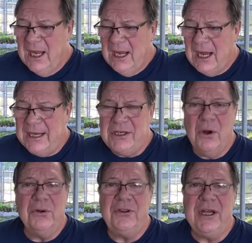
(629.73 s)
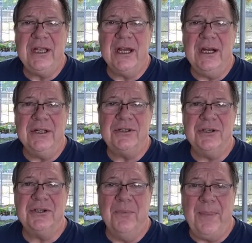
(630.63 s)
I don't think Guinness
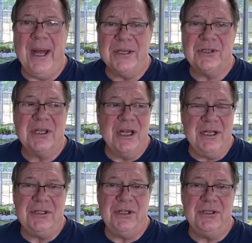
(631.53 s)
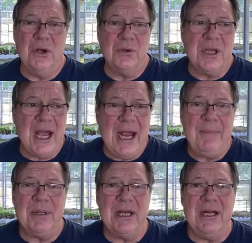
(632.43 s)
is the best. Guinness is okay,
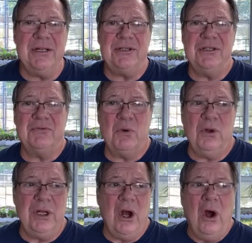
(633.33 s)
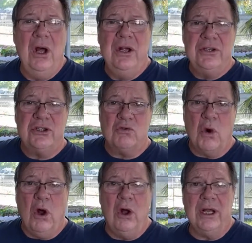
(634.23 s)
but Guinness is really
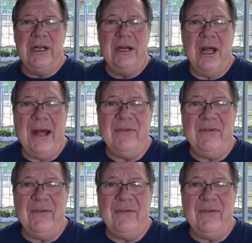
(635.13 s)
strong and heavy.